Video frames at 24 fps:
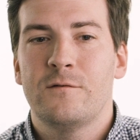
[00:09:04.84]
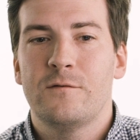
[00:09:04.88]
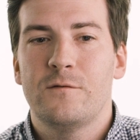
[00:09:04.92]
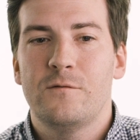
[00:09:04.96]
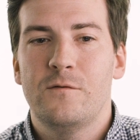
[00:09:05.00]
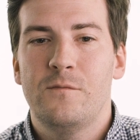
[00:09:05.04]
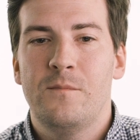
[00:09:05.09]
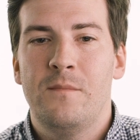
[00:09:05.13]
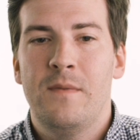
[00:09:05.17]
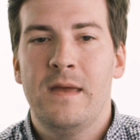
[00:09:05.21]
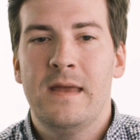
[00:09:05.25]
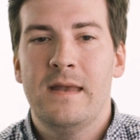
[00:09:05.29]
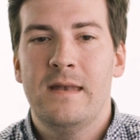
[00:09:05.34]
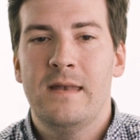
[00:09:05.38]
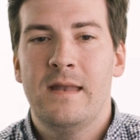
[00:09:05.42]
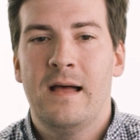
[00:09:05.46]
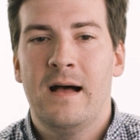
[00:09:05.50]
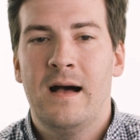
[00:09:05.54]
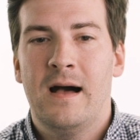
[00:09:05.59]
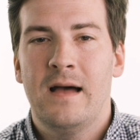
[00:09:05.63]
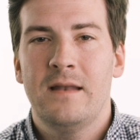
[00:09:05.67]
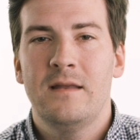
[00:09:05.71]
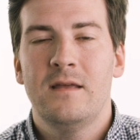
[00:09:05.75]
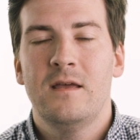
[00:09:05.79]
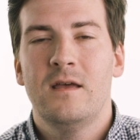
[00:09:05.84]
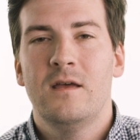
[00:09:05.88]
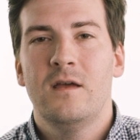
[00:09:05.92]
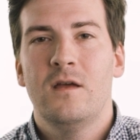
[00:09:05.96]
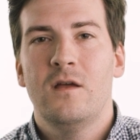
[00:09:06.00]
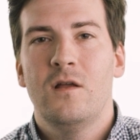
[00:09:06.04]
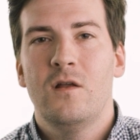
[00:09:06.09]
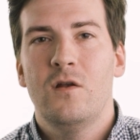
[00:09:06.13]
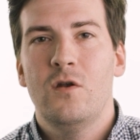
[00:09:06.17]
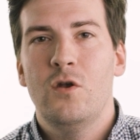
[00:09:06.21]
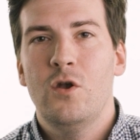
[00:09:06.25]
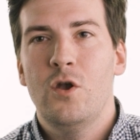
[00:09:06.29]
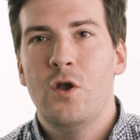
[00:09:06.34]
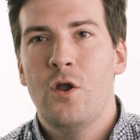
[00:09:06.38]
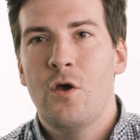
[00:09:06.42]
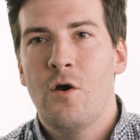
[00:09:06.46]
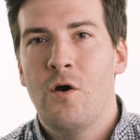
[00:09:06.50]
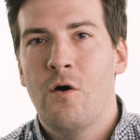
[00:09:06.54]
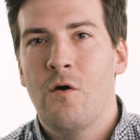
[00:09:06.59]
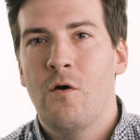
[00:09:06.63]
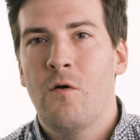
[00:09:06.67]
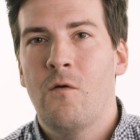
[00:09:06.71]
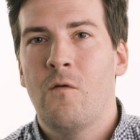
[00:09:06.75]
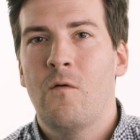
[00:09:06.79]
who may not
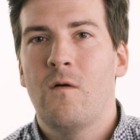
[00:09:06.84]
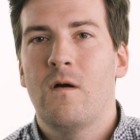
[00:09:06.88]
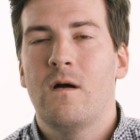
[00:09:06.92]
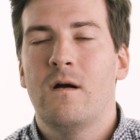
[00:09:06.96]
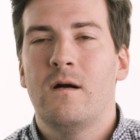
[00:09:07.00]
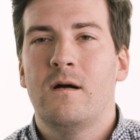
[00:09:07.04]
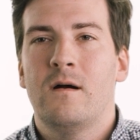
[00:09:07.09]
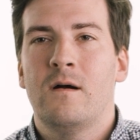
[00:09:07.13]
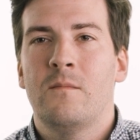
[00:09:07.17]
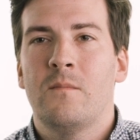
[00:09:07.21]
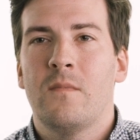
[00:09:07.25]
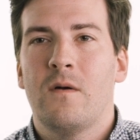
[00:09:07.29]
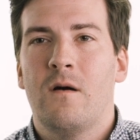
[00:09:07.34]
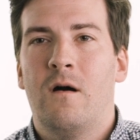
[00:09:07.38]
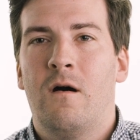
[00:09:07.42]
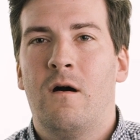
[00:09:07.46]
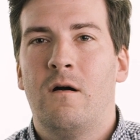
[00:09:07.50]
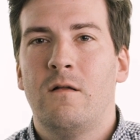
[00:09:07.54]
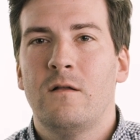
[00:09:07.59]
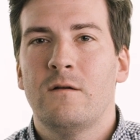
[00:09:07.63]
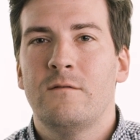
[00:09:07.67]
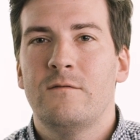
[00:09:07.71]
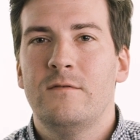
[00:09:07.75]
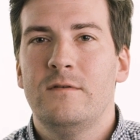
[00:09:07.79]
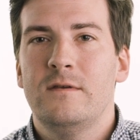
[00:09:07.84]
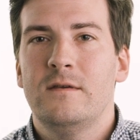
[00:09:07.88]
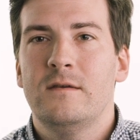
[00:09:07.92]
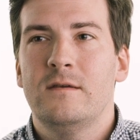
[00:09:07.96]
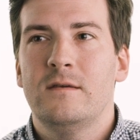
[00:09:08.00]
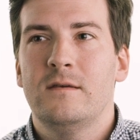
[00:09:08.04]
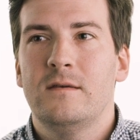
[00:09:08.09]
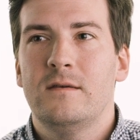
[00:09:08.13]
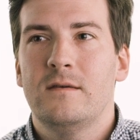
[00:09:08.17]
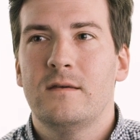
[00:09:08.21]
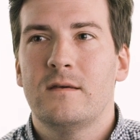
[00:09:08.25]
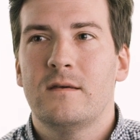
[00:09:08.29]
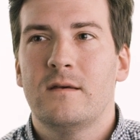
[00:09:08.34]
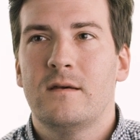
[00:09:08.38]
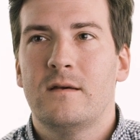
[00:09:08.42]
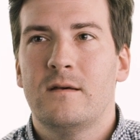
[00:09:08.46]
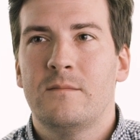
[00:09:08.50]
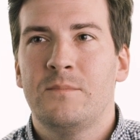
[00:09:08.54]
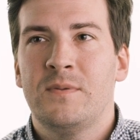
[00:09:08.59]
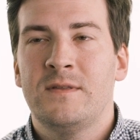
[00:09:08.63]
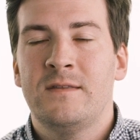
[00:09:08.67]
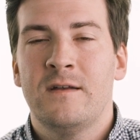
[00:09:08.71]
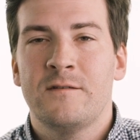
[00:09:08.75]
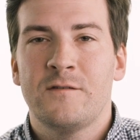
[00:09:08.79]
know all of the
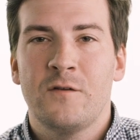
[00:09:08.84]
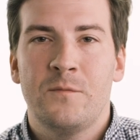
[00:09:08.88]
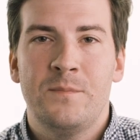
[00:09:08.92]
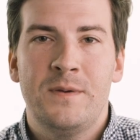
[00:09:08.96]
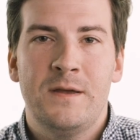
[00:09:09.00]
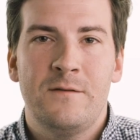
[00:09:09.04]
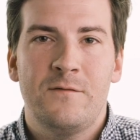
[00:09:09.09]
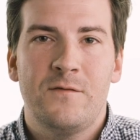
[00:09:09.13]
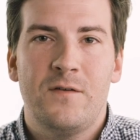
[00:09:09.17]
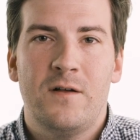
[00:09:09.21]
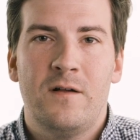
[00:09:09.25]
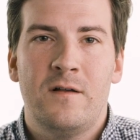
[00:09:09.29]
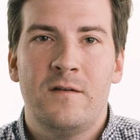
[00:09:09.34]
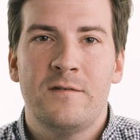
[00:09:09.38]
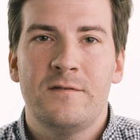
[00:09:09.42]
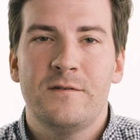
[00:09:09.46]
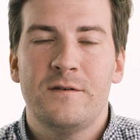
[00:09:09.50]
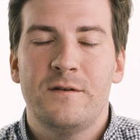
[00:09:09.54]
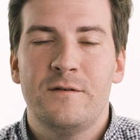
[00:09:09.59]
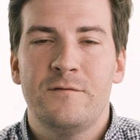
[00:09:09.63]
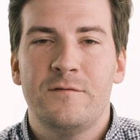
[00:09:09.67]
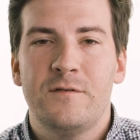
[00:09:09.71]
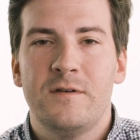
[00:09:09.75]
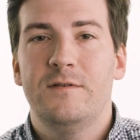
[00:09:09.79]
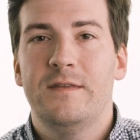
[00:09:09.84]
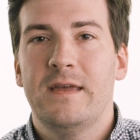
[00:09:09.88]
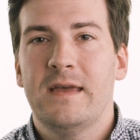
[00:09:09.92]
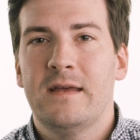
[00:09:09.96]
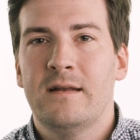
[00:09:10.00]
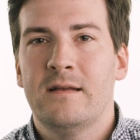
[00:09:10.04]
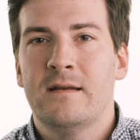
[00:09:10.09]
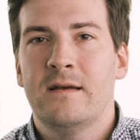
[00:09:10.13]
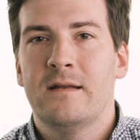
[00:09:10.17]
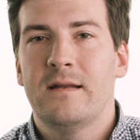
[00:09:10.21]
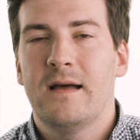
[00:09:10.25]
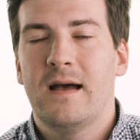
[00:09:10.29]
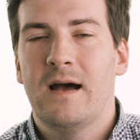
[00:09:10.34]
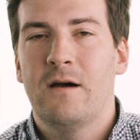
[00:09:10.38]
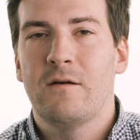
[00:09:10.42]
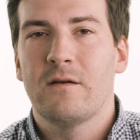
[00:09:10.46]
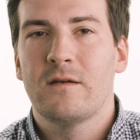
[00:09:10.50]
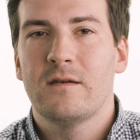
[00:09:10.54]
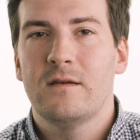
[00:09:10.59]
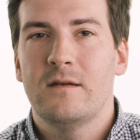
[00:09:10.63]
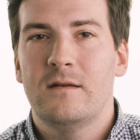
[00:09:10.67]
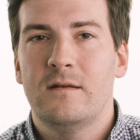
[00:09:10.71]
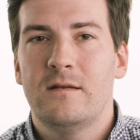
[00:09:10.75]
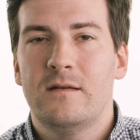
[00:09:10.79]
potential pitfalls of data and how
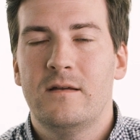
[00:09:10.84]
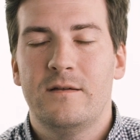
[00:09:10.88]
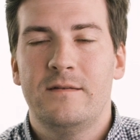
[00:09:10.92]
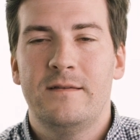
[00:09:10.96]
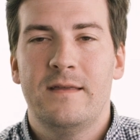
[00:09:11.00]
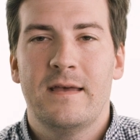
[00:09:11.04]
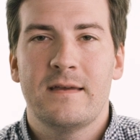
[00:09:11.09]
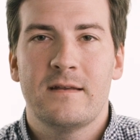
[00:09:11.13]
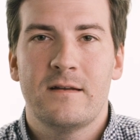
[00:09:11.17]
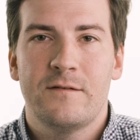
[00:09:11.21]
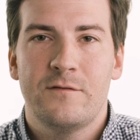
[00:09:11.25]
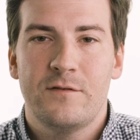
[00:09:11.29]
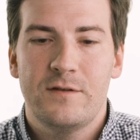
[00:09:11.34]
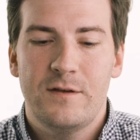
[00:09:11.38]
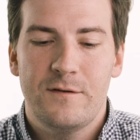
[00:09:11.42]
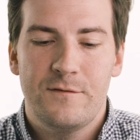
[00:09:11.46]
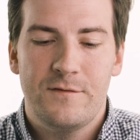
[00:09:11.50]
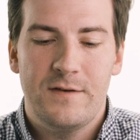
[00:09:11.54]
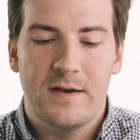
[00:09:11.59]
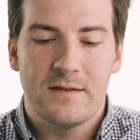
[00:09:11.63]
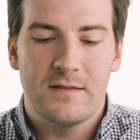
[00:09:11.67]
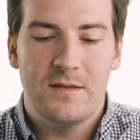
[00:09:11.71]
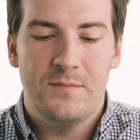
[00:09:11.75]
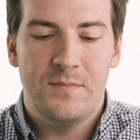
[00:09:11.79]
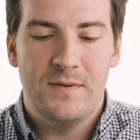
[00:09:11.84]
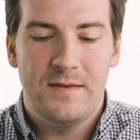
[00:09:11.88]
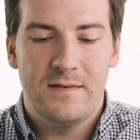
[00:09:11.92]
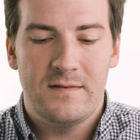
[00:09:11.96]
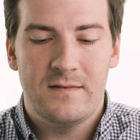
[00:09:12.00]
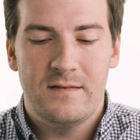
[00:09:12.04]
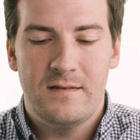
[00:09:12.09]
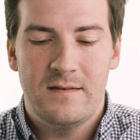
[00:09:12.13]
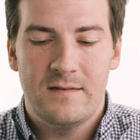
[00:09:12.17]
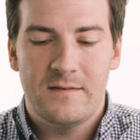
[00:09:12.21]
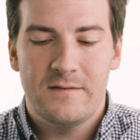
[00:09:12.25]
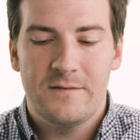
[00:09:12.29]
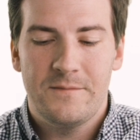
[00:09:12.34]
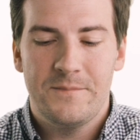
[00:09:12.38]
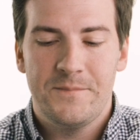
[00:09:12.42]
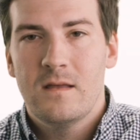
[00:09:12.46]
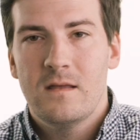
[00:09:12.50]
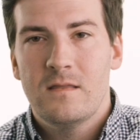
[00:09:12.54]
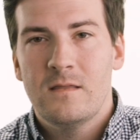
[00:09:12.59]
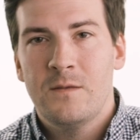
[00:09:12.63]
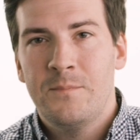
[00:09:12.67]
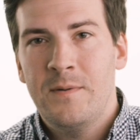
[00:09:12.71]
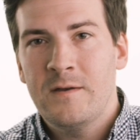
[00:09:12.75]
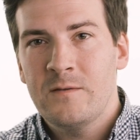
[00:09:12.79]
it could negatively affect the business.
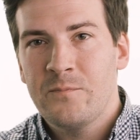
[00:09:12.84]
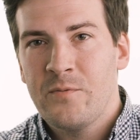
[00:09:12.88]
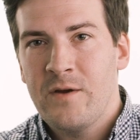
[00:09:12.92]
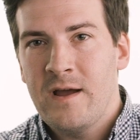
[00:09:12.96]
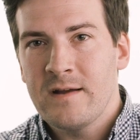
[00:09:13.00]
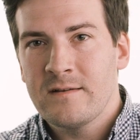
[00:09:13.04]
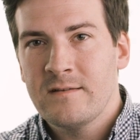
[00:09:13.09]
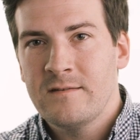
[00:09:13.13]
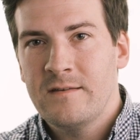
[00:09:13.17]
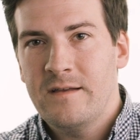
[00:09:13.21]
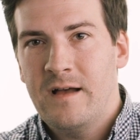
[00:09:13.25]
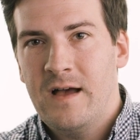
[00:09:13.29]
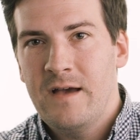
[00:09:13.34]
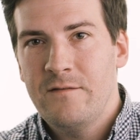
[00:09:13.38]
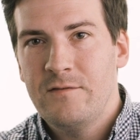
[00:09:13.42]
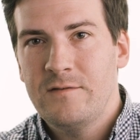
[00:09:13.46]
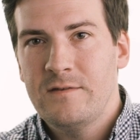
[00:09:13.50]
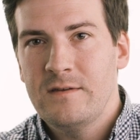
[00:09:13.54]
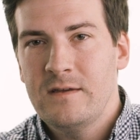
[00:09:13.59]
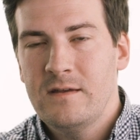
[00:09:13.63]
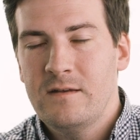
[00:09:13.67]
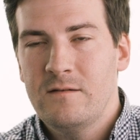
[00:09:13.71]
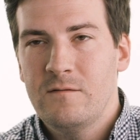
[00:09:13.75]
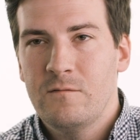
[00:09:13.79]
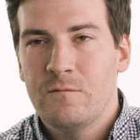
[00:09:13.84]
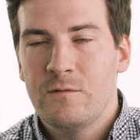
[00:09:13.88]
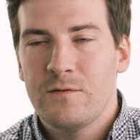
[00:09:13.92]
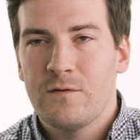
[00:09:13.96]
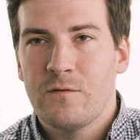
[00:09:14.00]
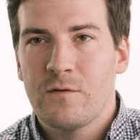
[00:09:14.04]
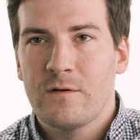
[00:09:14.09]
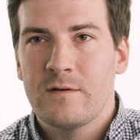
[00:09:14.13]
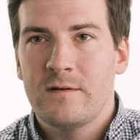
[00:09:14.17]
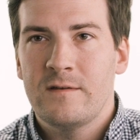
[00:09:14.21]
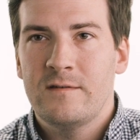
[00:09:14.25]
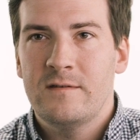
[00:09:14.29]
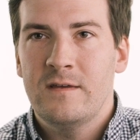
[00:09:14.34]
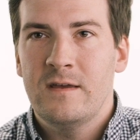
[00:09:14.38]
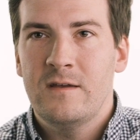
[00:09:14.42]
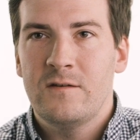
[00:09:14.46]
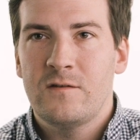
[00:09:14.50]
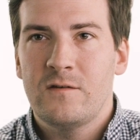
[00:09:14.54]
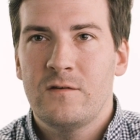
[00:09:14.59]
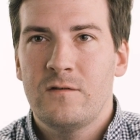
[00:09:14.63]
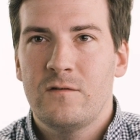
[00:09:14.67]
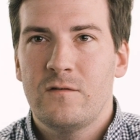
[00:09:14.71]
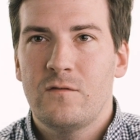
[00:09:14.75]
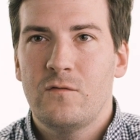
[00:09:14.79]
The best practice that I've seen with
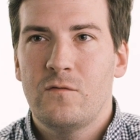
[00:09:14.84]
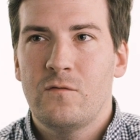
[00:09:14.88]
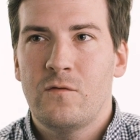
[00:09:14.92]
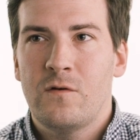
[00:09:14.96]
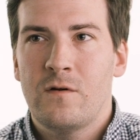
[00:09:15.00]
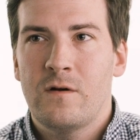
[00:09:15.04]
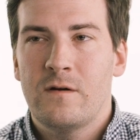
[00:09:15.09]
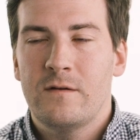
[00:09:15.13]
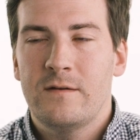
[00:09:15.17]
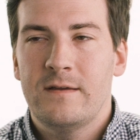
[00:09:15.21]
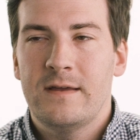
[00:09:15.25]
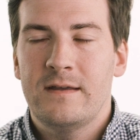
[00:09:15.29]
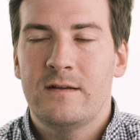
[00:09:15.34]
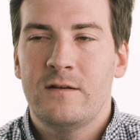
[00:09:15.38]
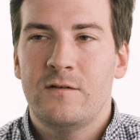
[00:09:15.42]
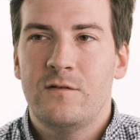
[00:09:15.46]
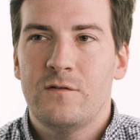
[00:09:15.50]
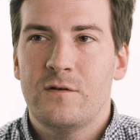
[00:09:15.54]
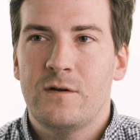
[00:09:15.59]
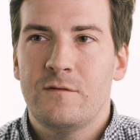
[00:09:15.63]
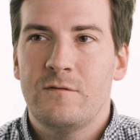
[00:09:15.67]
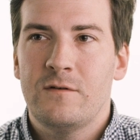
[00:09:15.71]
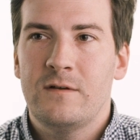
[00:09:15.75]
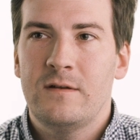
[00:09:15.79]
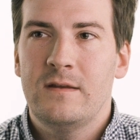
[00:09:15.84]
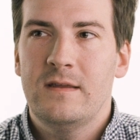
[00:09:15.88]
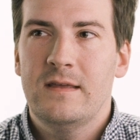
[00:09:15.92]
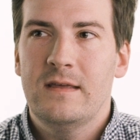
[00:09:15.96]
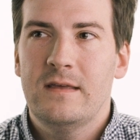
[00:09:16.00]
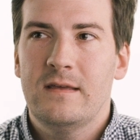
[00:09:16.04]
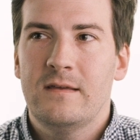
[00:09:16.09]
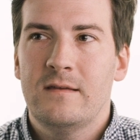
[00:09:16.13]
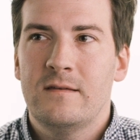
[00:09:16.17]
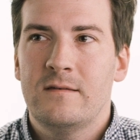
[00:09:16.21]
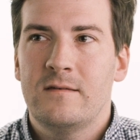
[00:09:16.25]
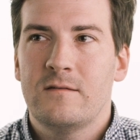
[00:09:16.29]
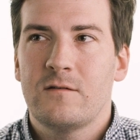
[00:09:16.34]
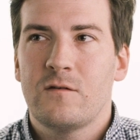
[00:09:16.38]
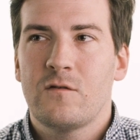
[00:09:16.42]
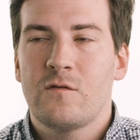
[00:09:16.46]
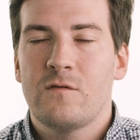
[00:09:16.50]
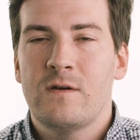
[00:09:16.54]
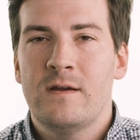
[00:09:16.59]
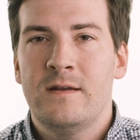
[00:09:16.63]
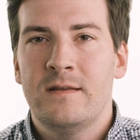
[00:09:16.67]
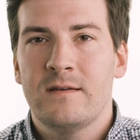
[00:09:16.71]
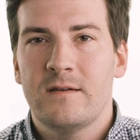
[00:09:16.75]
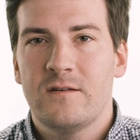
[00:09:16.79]
organizations who are data-driven is
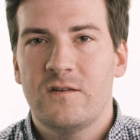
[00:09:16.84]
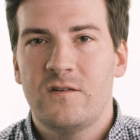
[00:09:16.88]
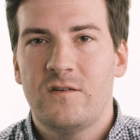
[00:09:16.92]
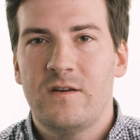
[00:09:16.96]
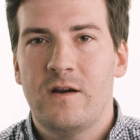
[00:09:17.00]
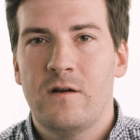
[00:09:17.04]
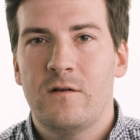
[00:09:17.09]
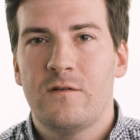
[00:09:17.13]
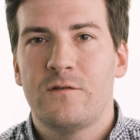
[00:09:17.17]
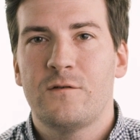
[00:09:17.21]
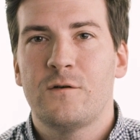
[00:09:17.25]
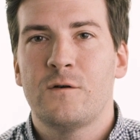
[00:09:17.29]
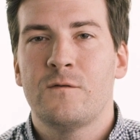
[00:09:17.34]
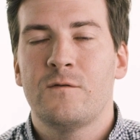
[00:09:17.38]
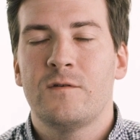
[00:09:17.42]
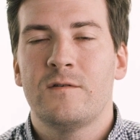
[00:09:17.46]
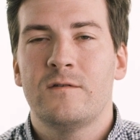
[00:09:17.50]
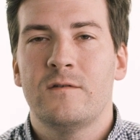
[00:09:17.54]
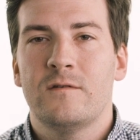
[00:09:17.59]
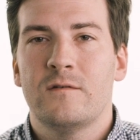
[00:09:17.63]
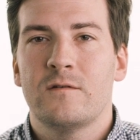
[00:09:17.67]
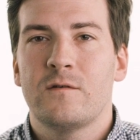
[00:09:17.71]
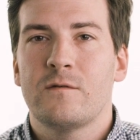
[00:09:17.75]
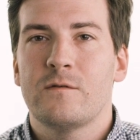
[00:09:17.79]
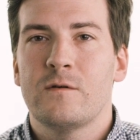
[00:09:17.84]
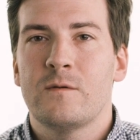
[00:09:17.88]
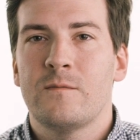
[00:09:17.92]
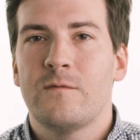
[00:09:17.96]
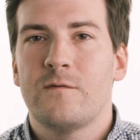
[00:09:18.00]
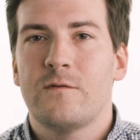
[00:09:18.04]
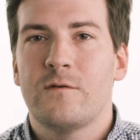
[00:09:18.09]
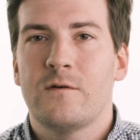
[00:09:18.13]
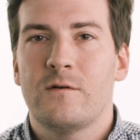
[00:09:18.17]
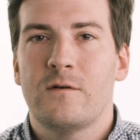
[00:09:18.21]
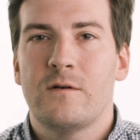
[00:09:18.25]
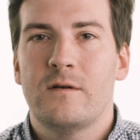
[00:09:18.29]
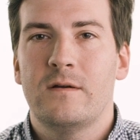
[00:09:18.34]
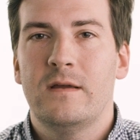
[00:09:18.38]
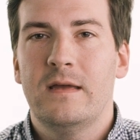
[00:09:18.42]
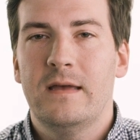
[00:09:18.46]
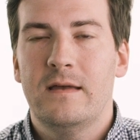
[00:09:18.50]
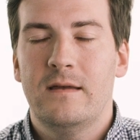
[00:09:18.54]
creating a shared services group for